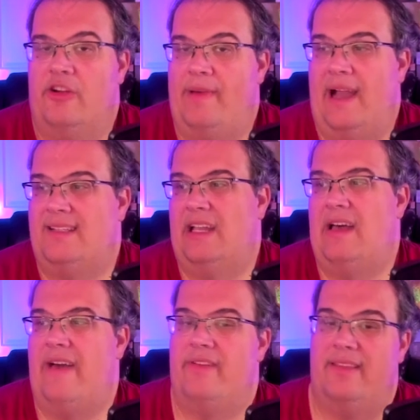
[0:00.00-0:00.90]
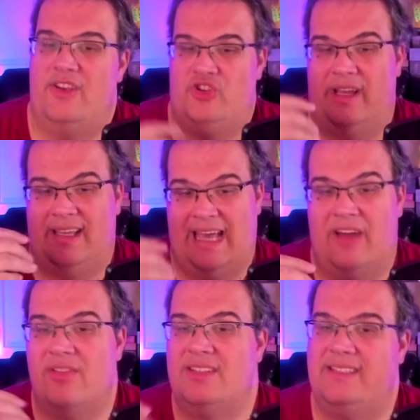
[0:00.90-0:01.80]
packs now have an additional
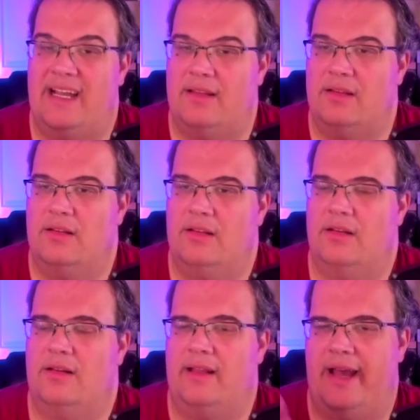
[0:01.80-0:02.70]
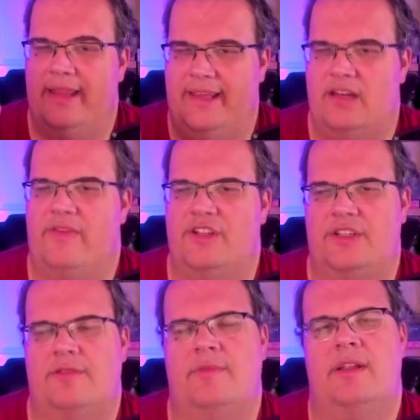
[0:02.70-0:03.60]
encounter set at the end of each of
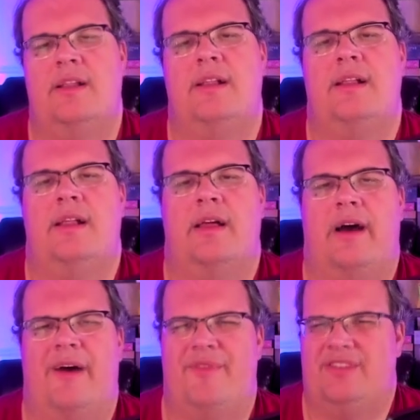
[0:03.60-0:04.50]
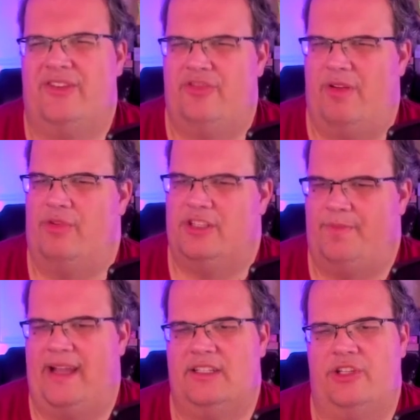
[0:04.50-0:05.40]
them. I'm just giving a bit more
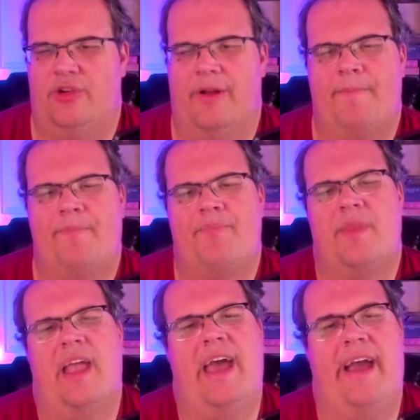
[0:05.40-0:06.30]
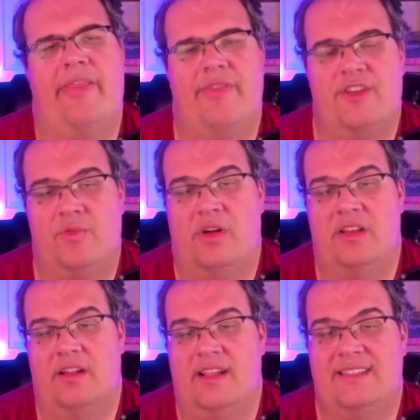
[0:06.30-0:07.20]
spice to it. And this one
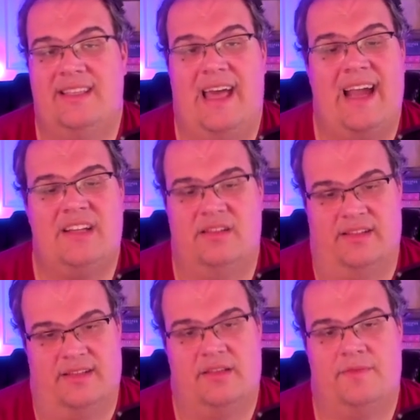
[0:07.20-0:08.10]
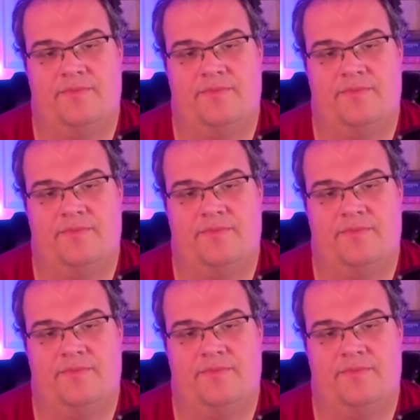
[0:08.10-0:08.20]
is the Exodus.